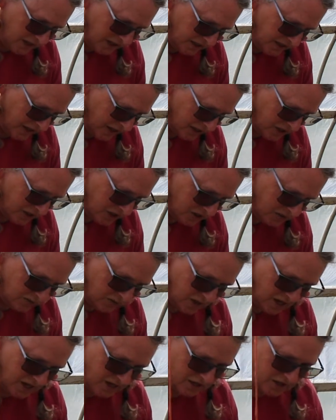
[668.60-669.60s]
yeah, so,
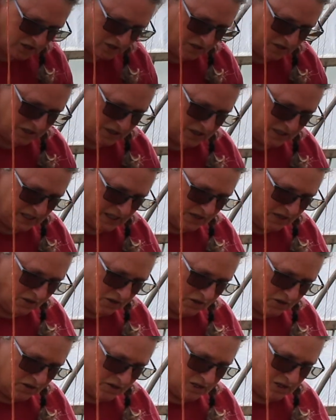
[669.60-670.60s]
and you can see
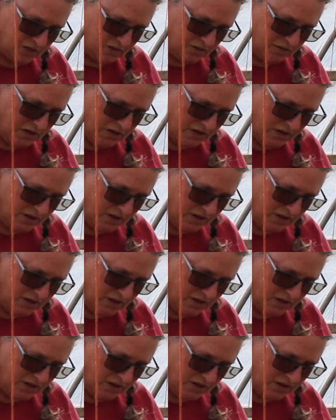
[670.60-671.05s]
also